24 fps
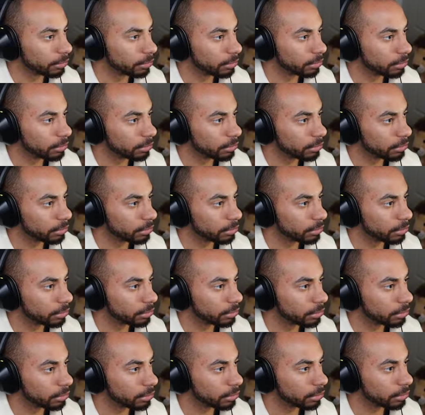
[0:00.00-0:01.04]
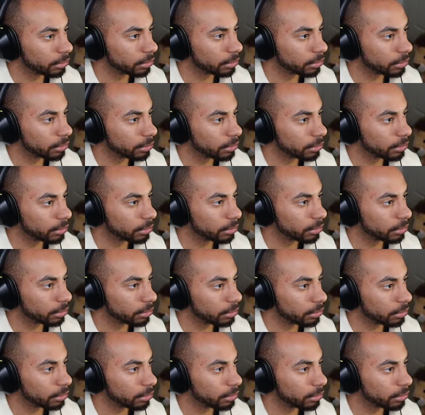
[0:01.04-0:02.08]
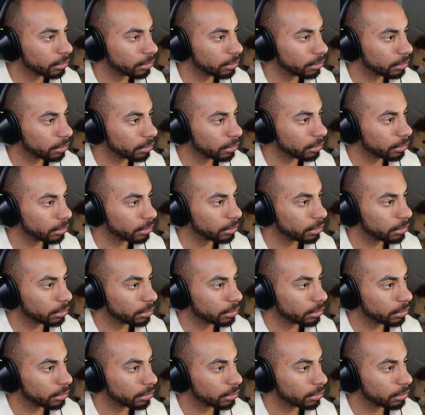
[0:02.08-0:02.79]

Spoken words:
No one is speaking in this clip.